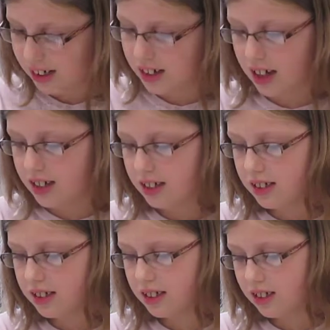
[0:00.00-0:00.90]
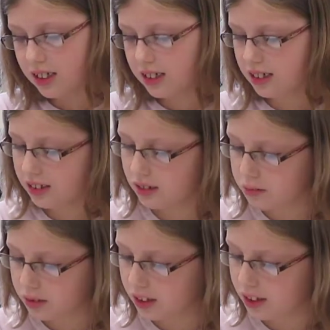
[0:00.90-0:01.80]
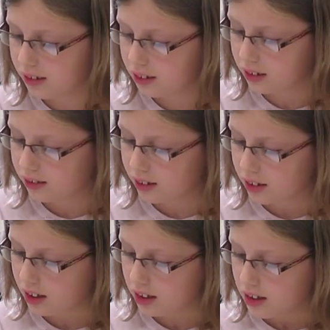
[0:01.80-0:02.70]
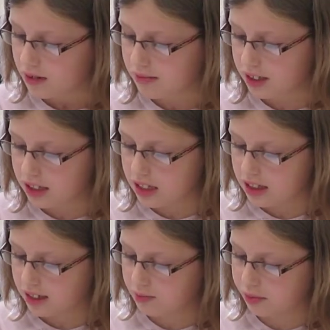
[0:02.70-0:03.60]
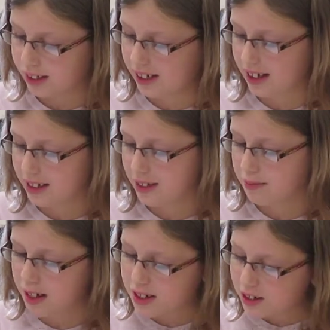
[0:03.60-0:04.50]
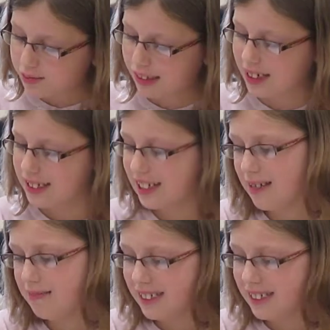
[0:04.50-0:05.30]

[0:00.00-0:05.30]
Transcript: cancer, he's just a little boy. But this little boy has a special blood type